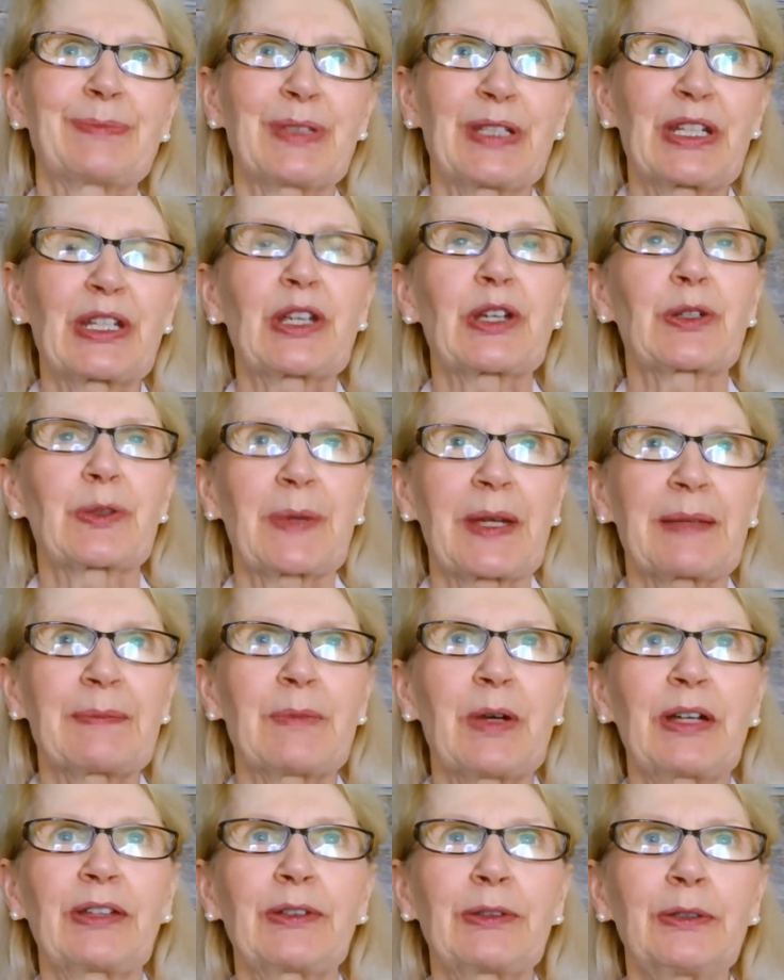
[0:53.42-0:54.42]
Being a
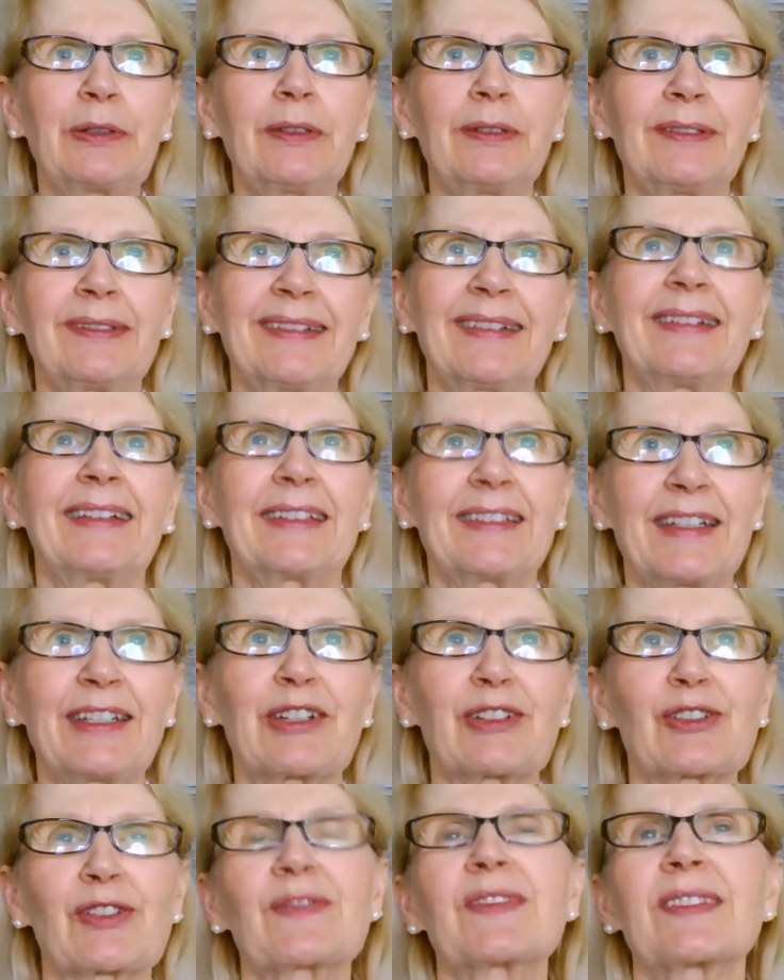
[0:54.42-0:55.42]
grandmother at the
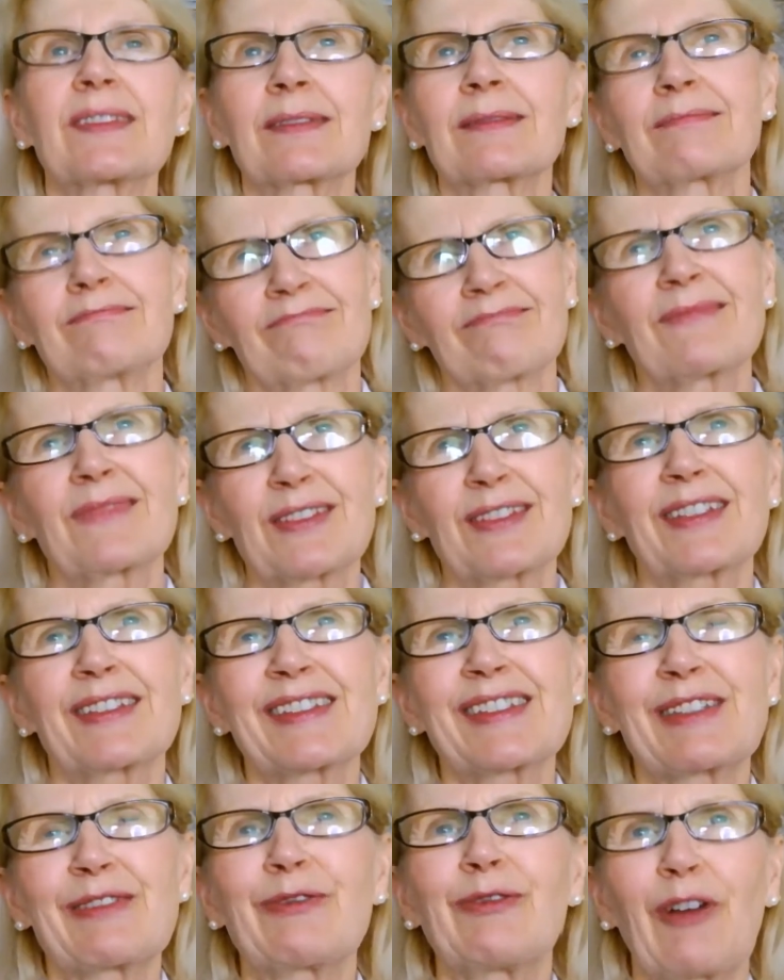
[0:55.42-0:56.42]
age of
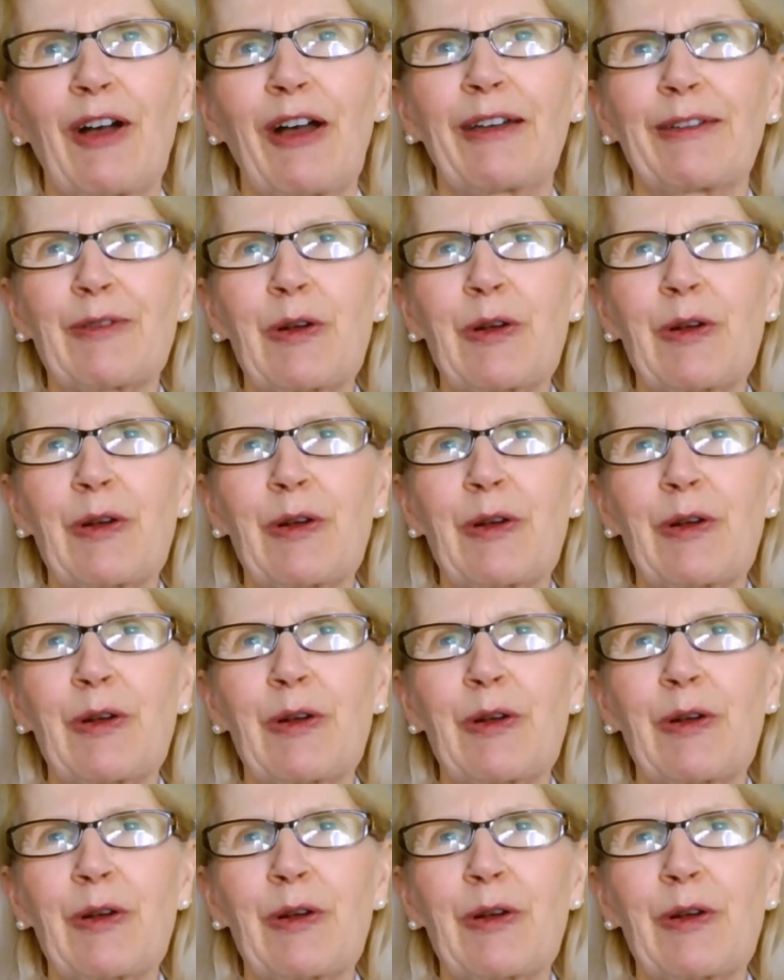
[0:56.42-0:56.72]
65.